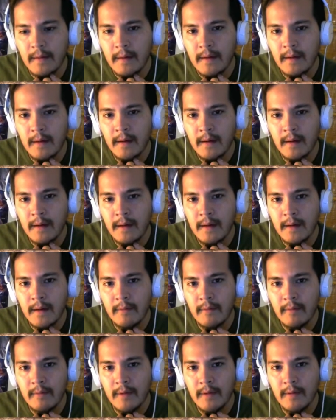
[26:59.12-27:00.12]
I
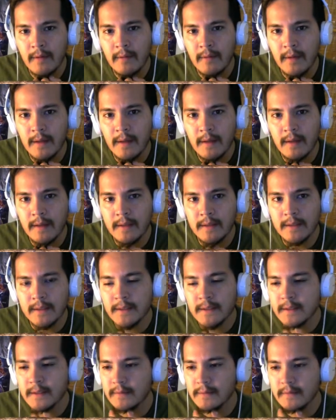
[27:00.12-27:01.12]
didn't want to do that. I
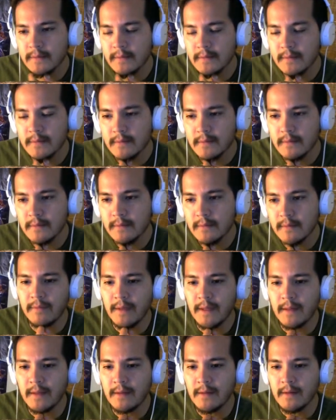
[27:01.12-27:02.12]
just...
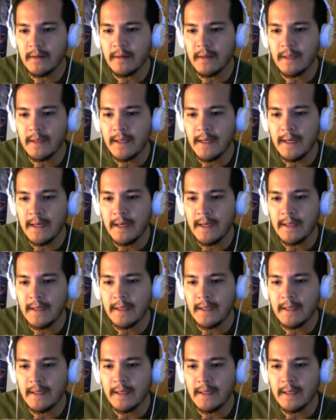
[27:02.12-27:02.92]
I thought I had a